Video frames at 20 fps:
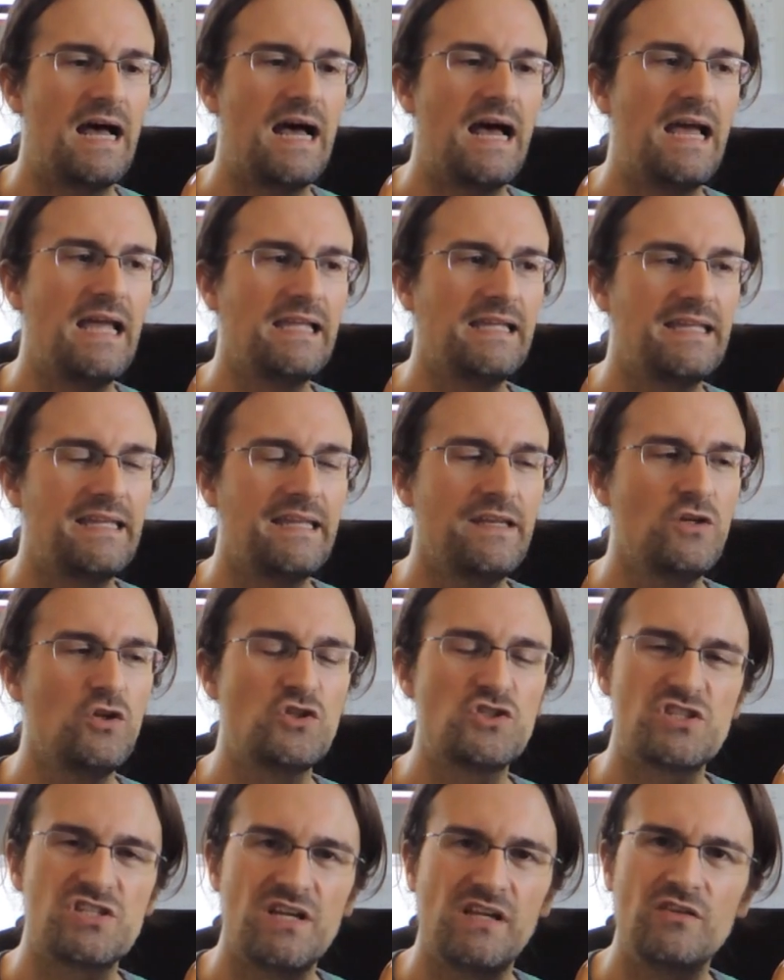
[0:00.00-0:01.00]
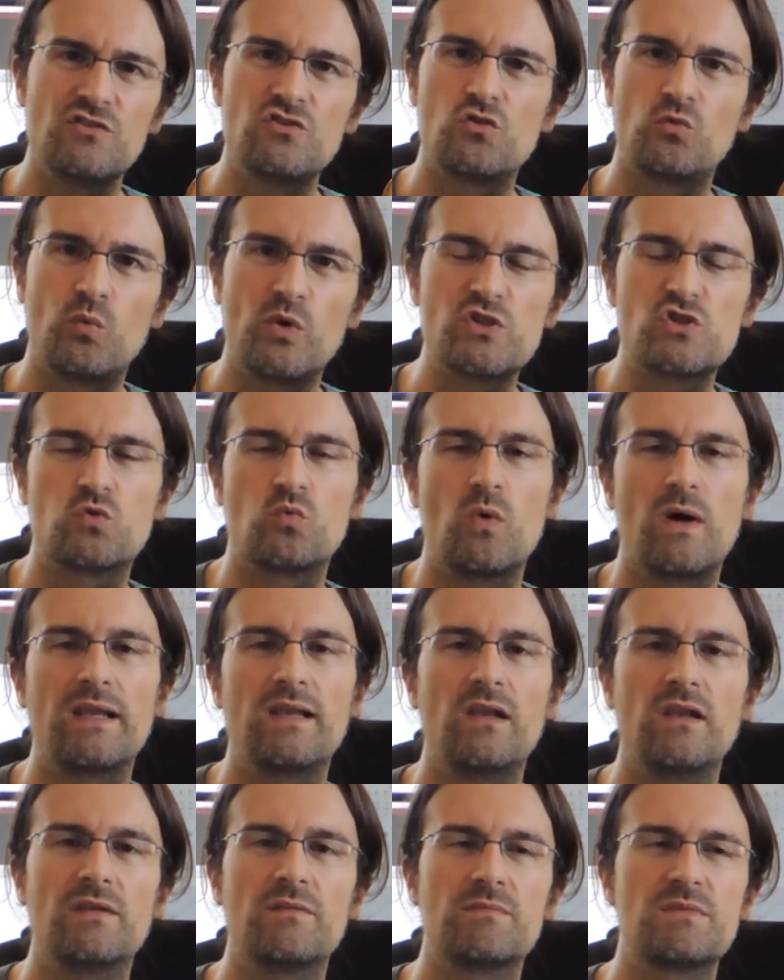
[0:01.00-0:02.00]
I cannot tell you which
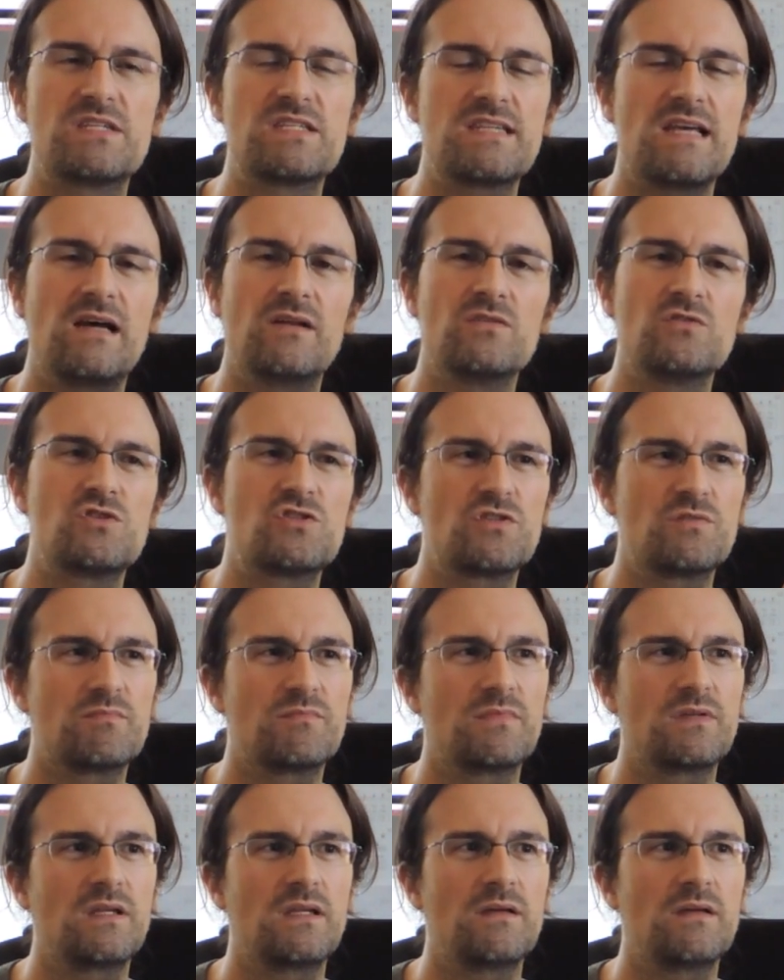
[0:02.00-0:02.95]
one sounds